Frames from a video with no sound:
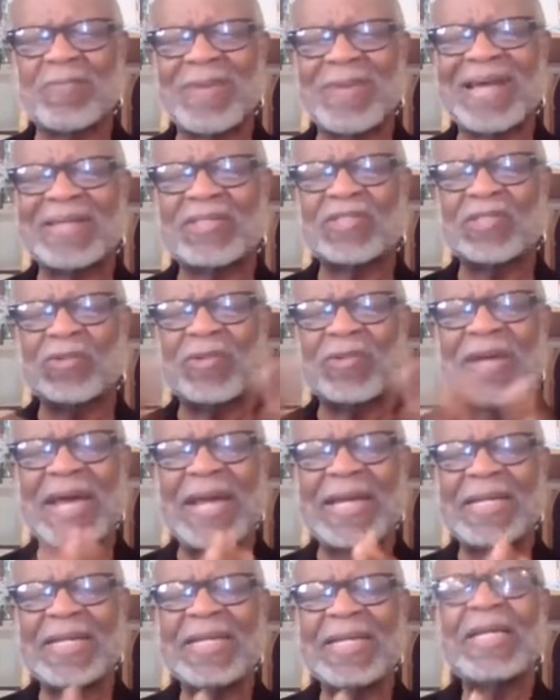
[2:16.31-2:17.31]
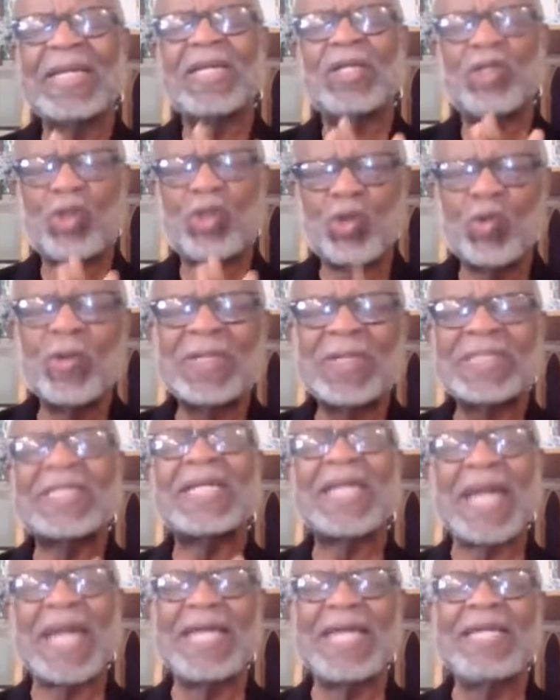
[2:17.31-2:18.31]
Master, and do it
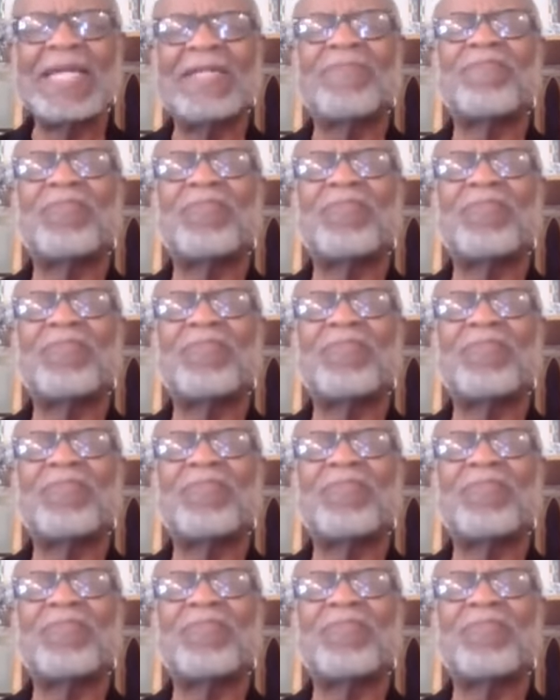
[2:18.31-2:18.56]
tonight.